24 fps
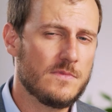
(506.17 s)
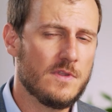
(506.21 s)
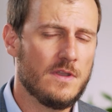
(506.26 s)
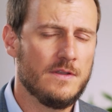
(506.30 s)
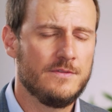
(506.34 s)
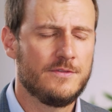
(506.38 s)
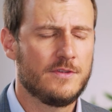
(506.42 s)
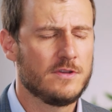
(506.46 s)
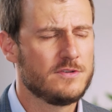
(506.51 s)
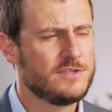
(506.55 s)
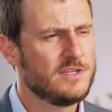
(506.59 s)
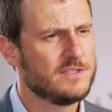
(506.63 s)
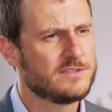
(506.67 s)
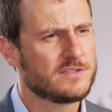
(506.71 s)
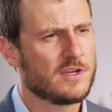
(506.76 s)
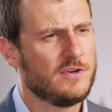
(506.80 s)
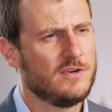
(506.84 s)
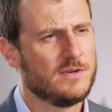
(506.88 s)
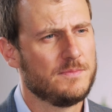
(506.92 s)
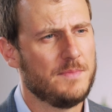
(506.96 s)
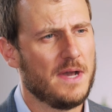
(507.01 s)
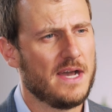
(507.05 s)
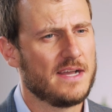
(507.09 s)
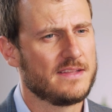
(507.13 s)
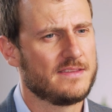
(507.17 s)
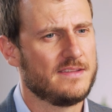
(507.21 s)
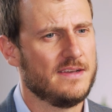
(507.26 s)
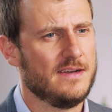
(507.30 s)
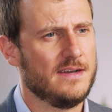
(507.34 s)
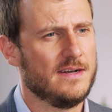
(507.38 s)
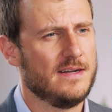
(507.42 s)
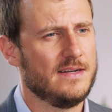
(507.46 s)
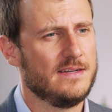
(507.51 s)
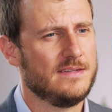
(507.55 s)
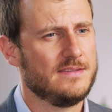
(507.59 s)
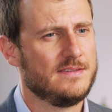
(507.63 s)
So just going back
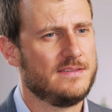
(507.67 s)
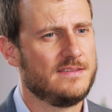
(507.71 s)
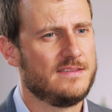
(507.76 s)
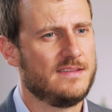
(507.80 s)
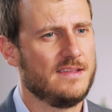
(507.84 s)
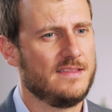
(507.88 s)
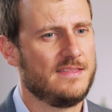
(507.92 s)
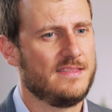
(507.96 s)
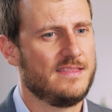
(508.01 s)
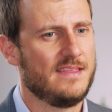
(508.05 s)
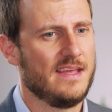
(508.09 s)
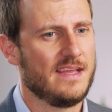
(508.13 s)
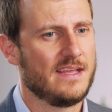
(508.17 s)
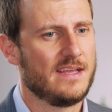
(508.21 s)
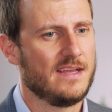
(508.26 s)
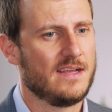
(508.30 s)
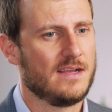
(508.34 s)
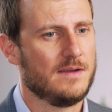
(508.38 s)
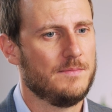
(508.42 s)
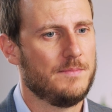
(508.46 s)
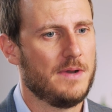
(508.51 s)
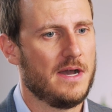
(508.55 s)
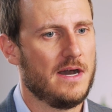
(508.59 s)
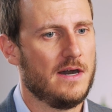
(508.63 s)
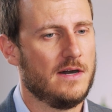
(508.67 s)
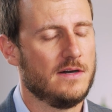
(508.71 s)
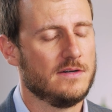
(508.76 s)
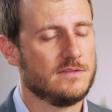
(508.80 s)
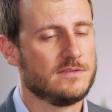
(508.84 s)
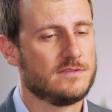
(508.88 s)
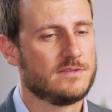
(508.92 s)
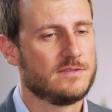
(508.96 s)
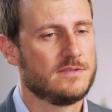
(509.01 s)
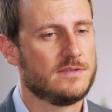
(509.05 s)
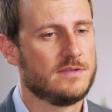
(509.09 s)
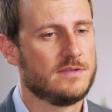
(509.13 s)
to thinking about